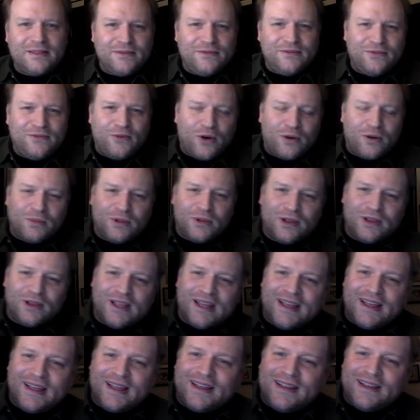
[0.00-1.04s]
formal,
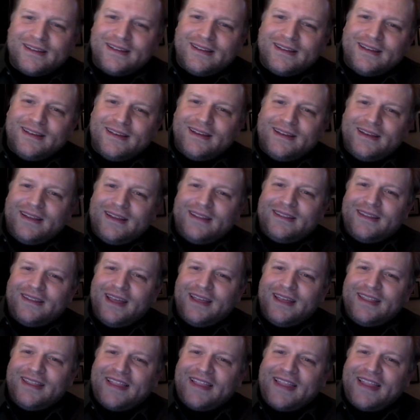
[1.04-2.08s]

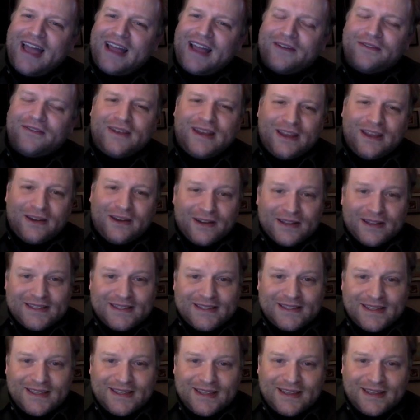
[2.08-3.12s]
that lack of adherence
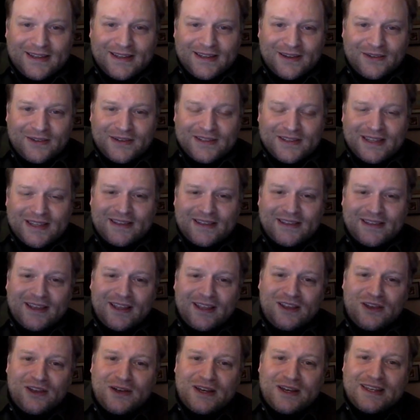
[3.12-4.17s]
to the
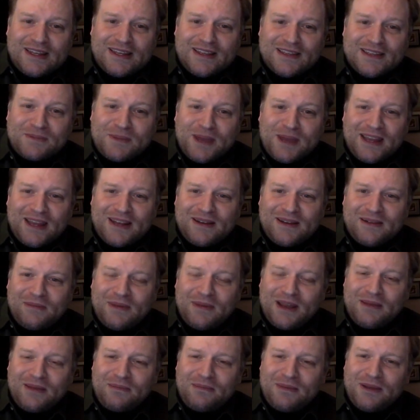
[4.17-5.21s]
Aristotelian unities
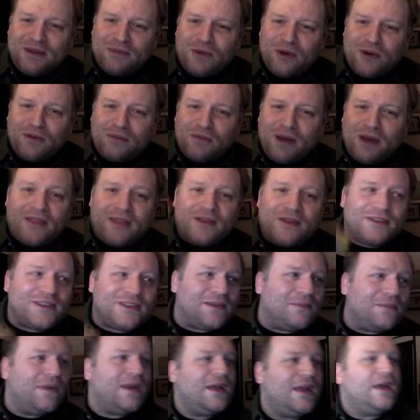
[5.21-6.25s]
might be more
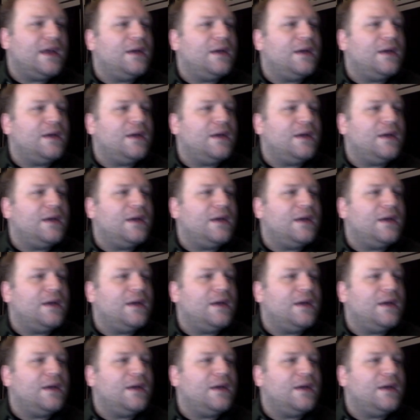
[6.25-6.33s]
bothersome.